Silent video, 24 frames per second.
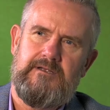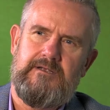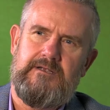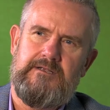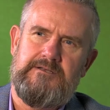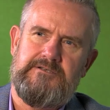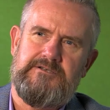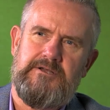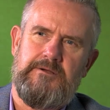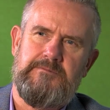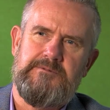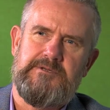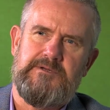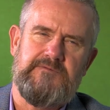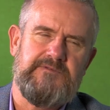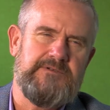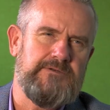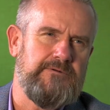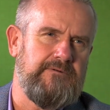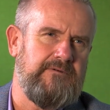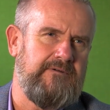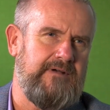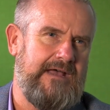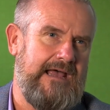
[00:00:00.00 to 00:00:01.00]
in terms of
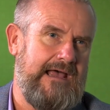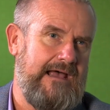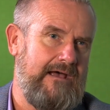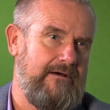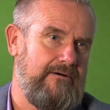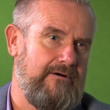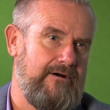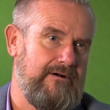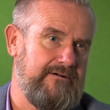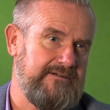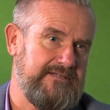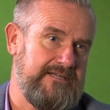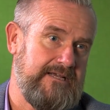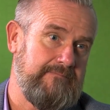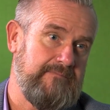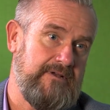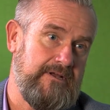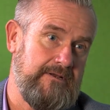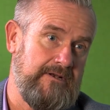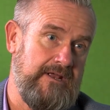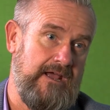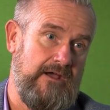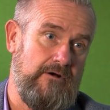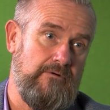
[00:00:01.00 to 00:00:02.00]
how RSM
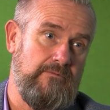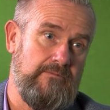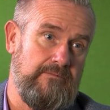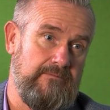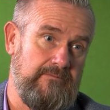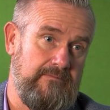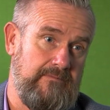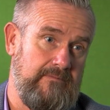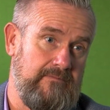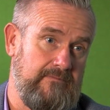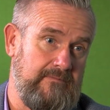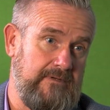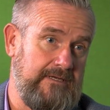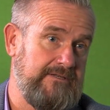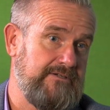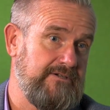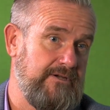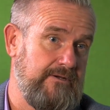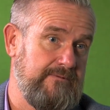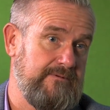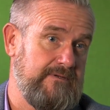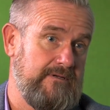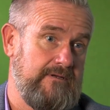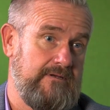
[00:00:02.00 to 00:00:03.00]
can help in
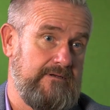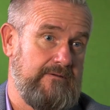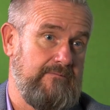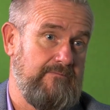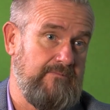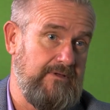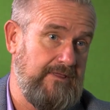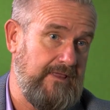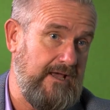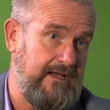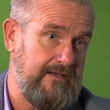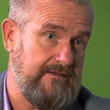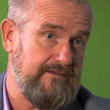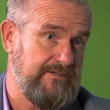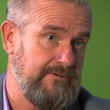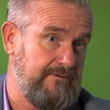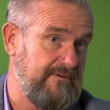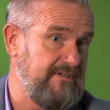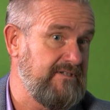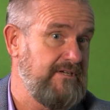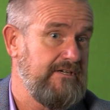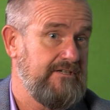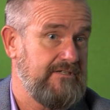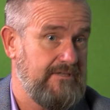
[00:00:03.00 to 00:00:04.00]
terms of with that
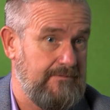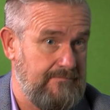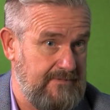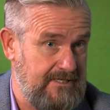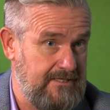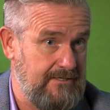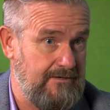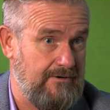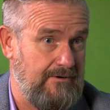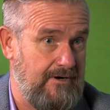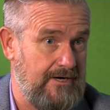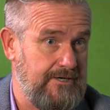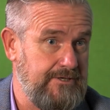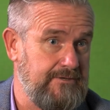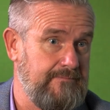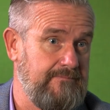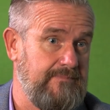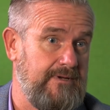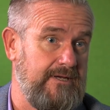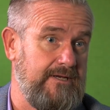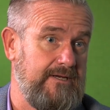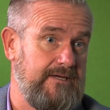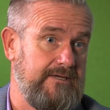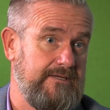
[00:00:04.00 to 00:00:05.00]
system integration
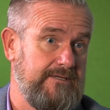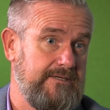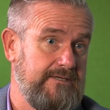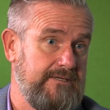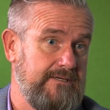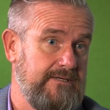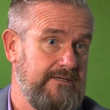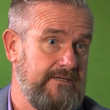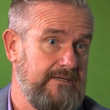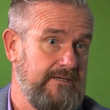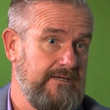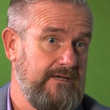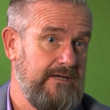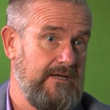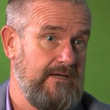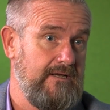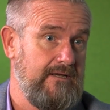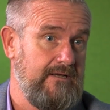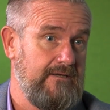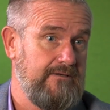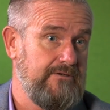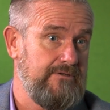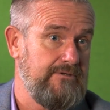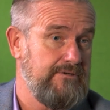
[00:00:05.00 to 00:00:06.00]
piece,
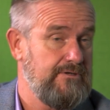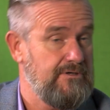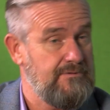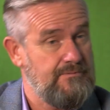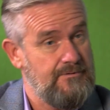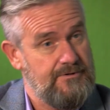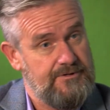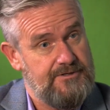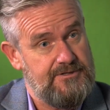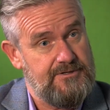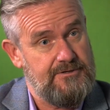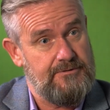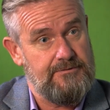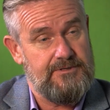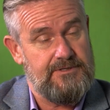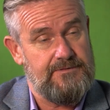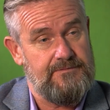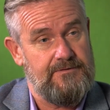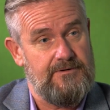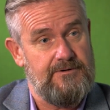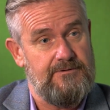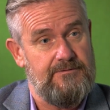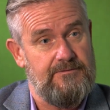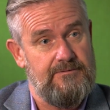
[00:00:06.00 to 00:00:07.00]
do you just want to talk us
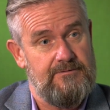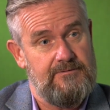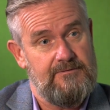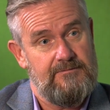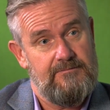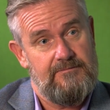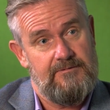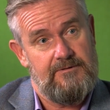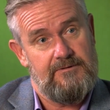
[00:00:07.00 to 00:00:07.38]
through?